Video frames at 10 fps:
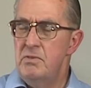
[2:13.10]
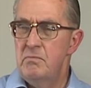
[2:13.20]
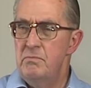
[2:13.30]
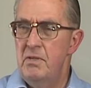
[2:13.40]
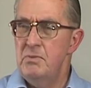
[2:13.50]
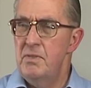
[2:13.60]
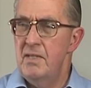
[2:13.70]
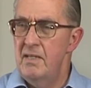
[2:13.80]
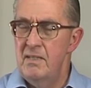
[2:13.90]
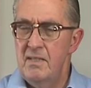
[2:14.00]
impressed me,
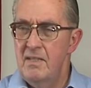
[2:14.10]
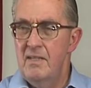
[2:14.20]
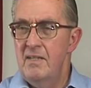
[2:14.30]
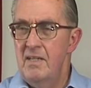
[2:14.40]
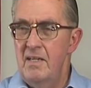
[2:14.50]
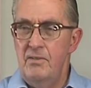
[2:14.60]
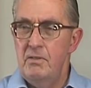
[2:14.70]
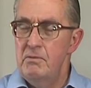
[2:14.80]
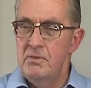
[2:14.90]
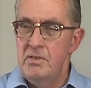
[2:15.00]
and I
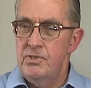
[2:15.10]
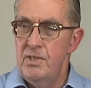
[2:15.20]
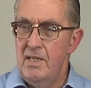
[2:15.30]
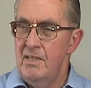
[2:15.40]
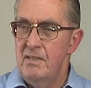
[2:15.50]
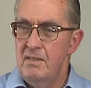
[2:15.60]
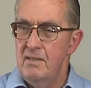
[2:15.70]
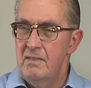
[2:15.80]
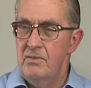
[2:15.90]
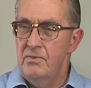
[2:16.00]
thought it was a shocking
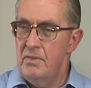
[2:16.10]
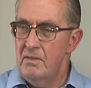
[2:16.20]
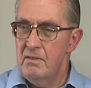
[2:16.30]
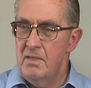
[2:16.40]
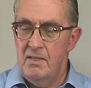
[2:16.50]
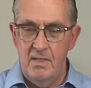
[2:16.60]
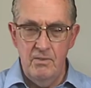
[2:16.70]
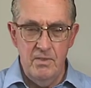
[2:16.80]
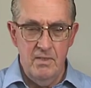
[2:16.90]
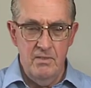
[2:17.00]
thing, and I
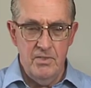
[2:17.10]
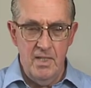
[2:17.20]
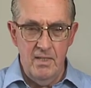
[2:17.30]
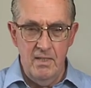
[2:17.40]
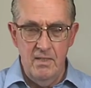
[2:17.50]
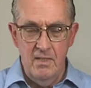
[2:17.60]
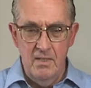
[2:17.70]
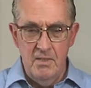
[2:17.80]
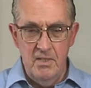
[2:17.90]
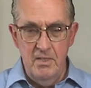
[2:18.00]
couldn't understand how
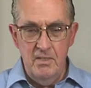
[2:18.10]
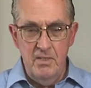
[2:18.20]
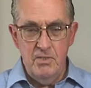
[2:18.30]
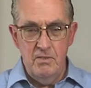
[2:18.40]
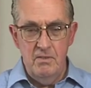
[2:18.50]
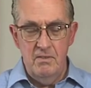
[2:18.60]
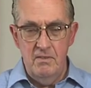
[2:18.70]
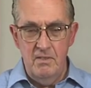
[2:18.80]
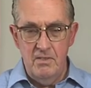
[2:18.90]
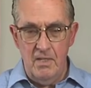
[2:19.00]

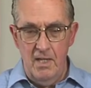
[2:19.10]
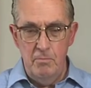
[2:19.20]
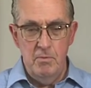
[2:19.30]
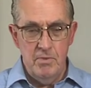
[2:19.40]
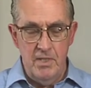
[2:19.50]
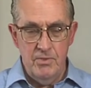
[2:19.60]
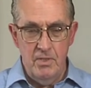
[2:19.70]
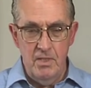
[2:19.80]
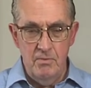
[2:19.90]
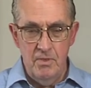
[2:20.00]
these albums I
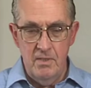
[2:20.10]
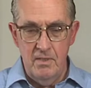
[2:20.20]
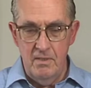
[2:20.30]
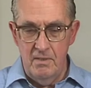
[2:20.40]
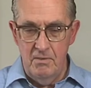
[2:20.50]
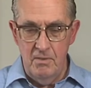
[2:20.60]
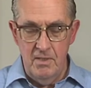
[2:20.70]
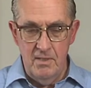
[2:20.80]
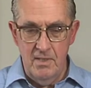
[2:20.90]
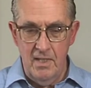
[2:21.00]
saw
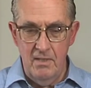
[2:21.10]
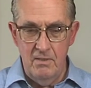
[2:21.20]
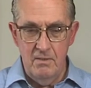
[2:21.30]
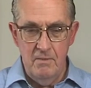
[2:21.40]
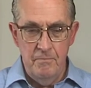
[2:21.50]
were entitled